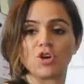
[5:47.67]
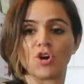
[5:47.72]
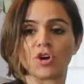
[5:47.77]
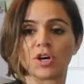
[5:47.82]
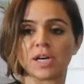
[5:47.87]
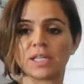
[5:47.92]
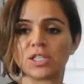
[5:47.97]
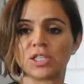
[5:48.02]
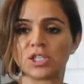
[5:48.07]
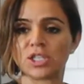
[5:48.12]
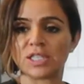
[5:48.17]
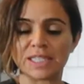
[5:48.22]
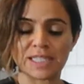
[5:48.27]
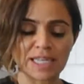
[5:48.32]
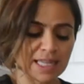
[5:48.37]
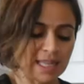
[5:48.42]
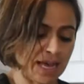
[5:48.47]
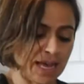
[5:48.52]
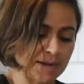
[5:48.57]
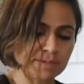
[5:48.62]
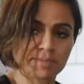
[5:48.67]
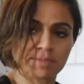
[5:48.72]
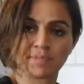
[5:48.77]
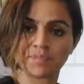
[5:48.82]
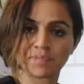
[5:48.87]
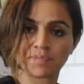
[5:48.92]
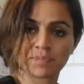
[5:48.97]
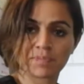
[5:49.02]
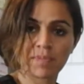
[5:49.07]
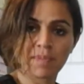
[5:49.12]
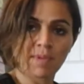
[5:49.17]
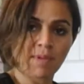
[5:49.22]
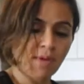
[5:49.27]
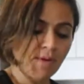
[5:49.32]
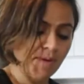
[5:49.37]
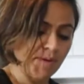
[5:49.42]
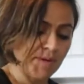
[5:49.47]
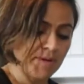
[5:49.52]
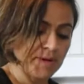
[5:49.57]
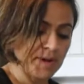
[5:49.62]
yogurt. You can see that.
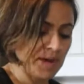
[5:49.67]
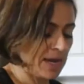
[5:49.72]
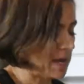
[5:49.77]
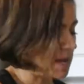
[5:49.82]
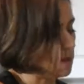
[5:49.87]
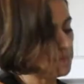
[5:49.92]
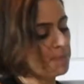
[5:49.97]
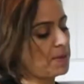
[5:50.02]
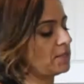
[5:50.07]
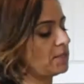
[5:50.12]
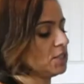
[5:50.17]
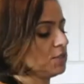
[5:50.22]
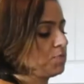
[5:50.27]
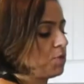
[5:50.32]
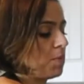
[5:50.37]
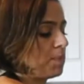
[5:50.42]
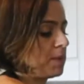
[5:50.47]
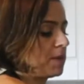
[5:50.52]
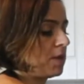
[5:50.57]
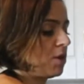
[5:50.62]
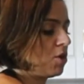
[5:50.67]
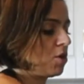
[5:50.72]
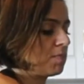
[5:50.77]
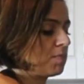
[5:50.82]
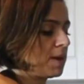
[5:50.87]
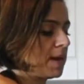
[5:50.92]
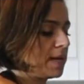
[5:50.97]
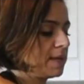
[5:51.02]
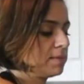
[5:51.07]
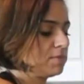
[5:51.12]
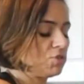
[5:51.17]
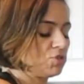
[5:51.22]
And just popping it on my